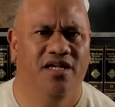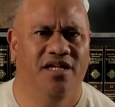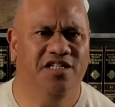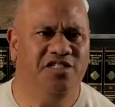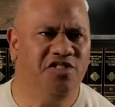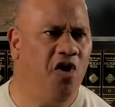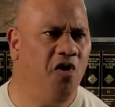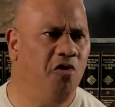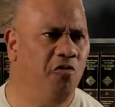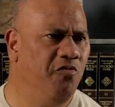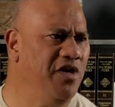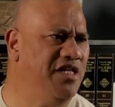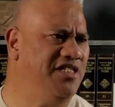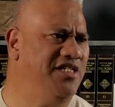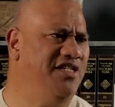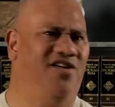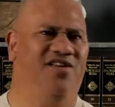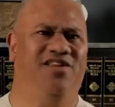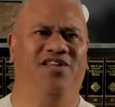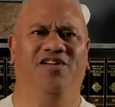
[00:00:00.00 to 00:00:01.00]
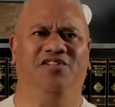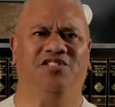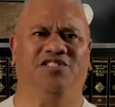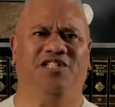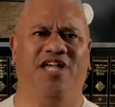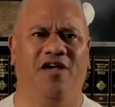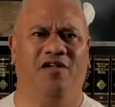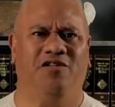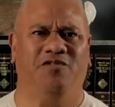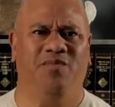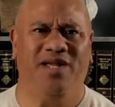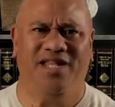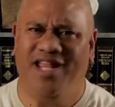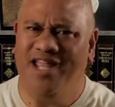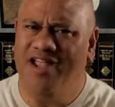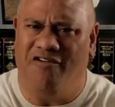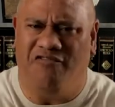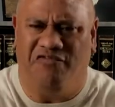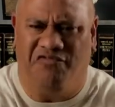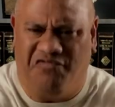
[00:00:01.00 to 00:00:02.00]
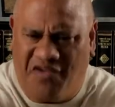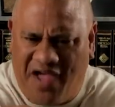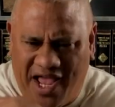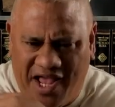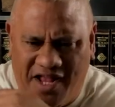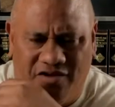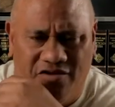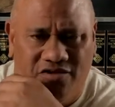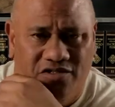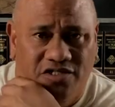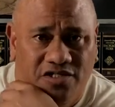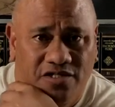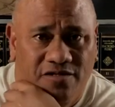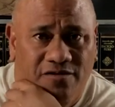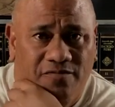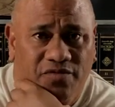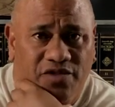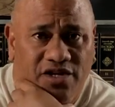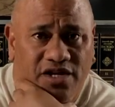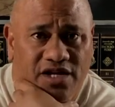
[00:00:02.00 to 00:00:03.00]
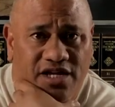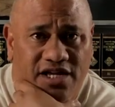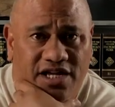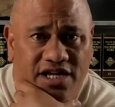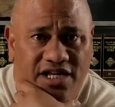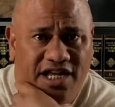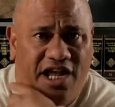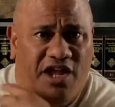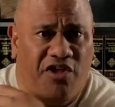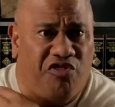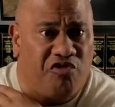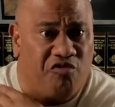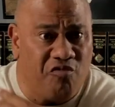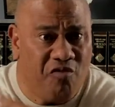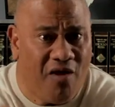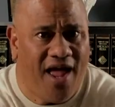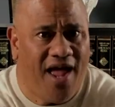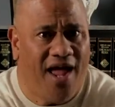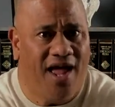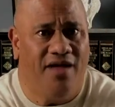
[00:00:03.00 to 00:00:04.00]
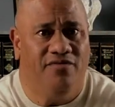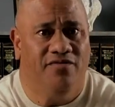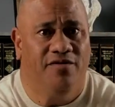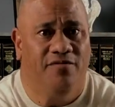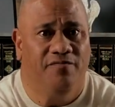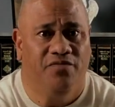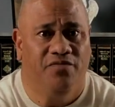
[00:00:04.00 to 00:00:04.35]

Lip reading: It's all written on their cells. Man, they are fighters. They thrive.